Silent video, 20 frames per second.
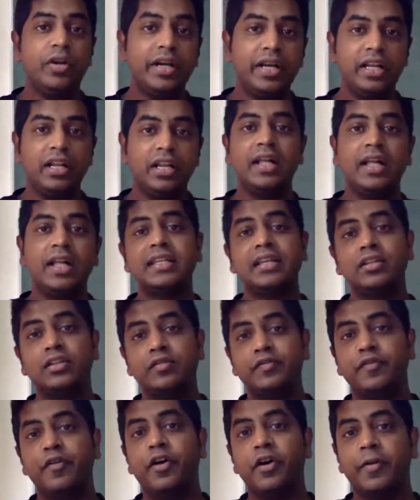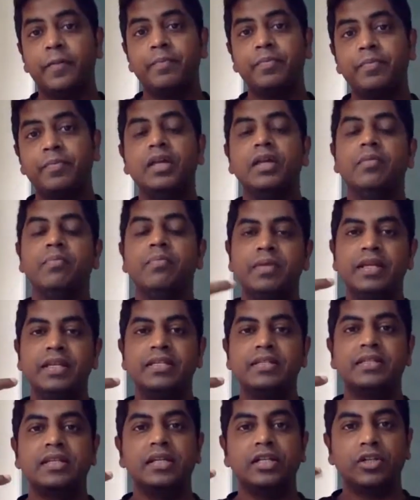answer on the forum,
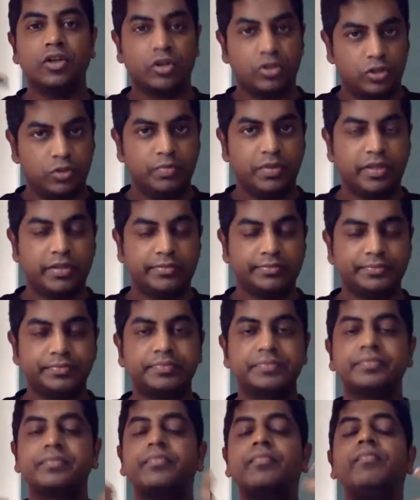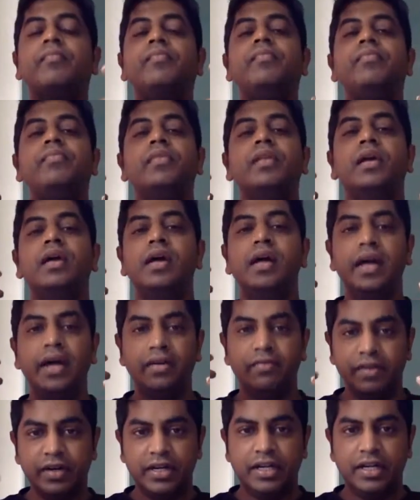please talk to me. A
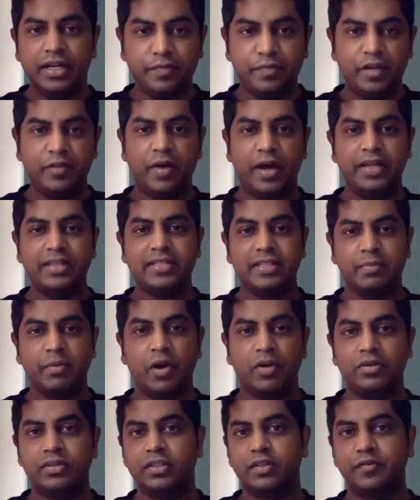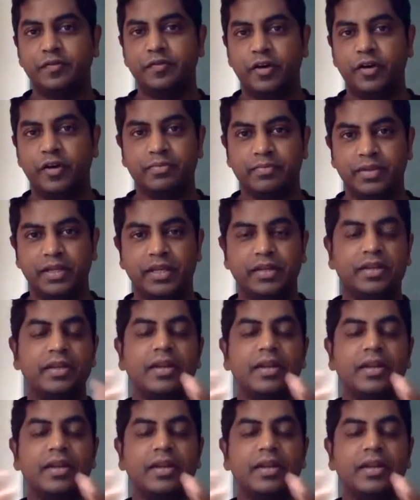word of advice about the forum here.